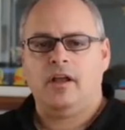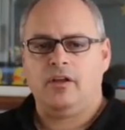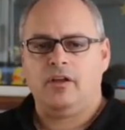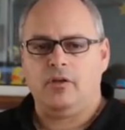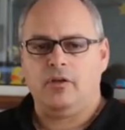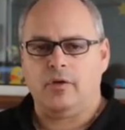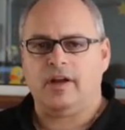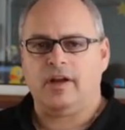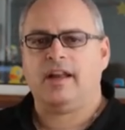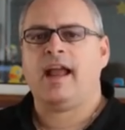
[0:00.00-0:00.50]
You
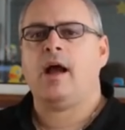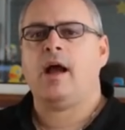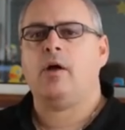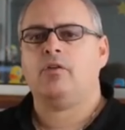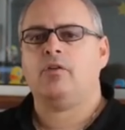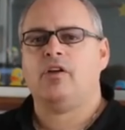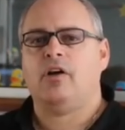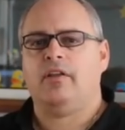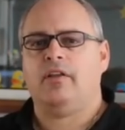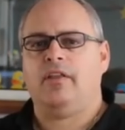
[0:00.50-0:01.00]
can
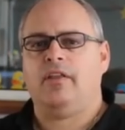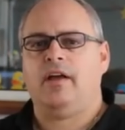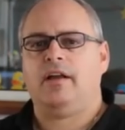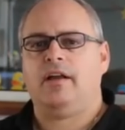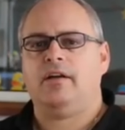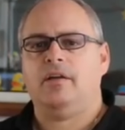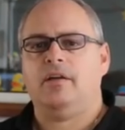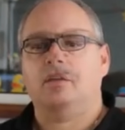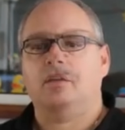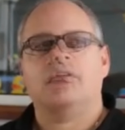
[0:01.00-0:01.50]
count on that.
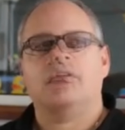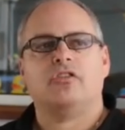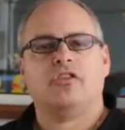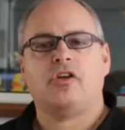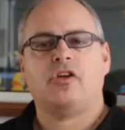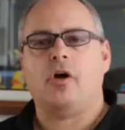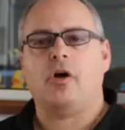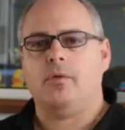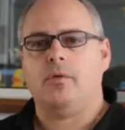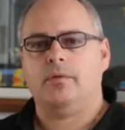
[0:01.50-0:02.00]

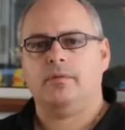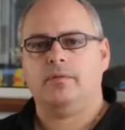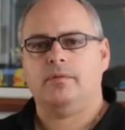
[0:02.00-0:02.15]
So,